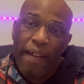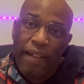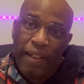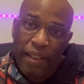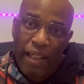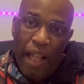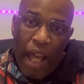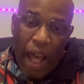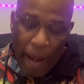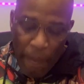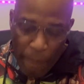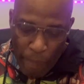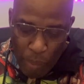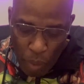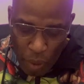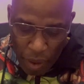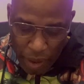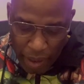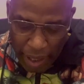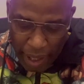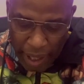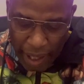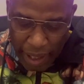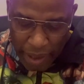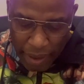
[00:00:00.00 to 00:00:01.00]

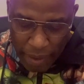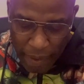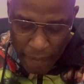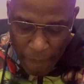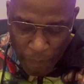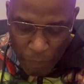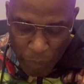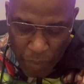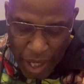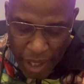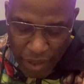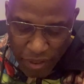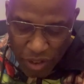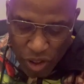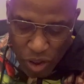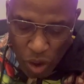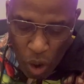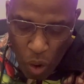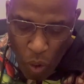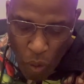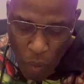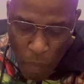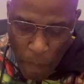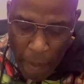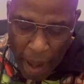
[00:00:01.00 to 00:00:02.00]
9.8 that
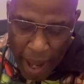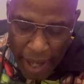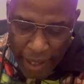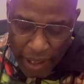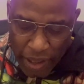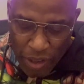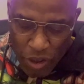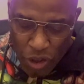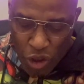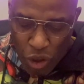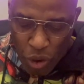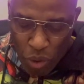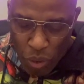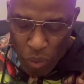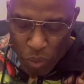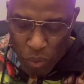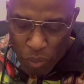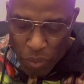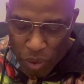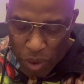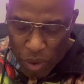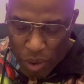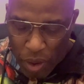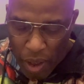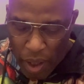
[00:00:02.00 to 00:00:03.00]
sold back in June
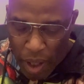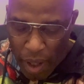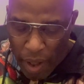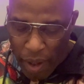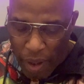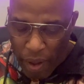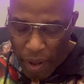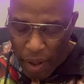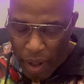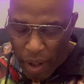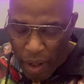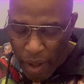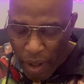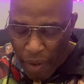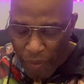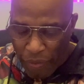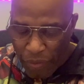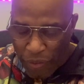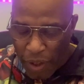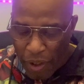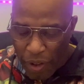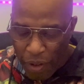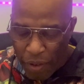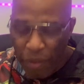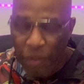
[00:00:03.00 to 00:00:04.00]
uh,
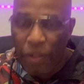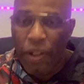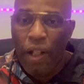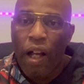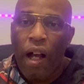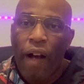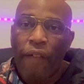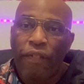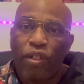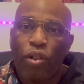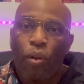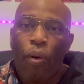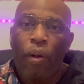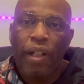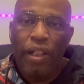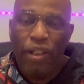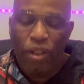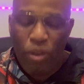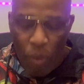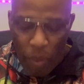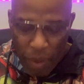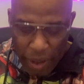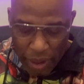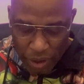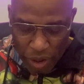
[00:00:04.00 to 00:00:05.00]
3rd of
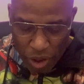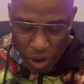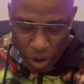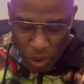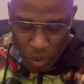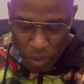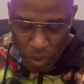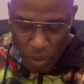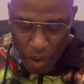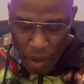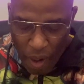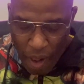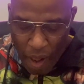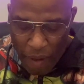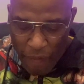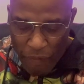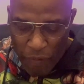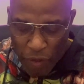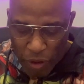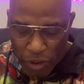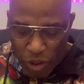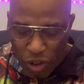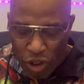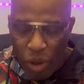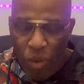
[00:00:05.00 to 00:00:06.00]
2022
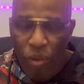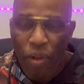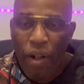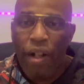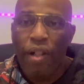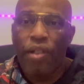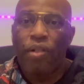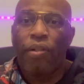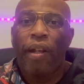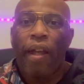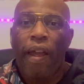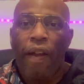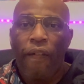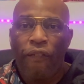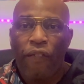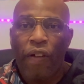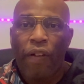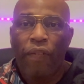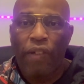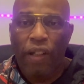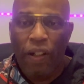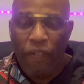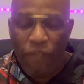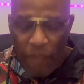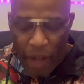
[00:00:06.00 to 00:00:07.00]
for
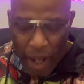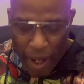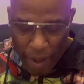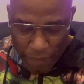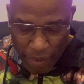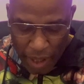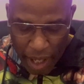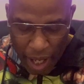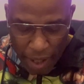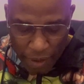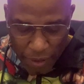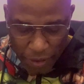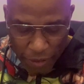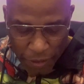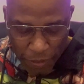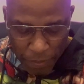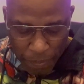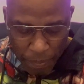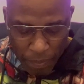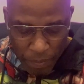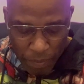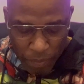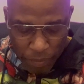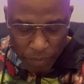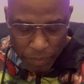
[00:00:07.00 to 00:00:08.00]
$255,
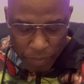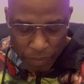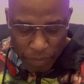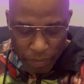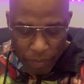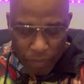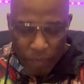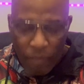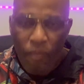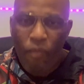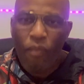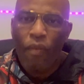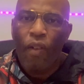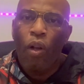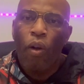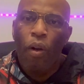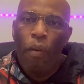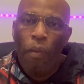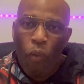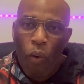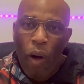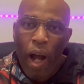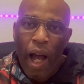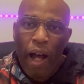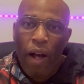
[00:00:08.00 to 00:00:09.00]

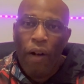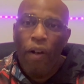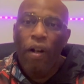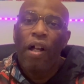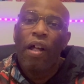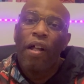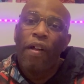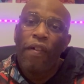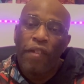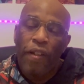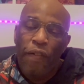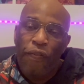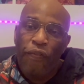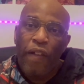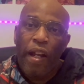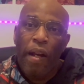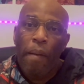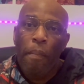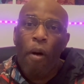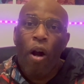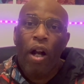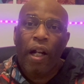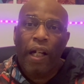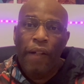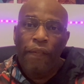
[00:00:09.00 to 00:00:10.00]
while the fair
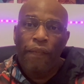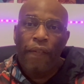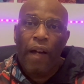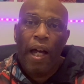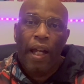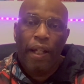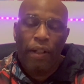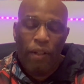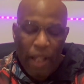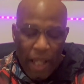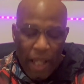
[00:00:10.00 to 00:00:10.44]
market value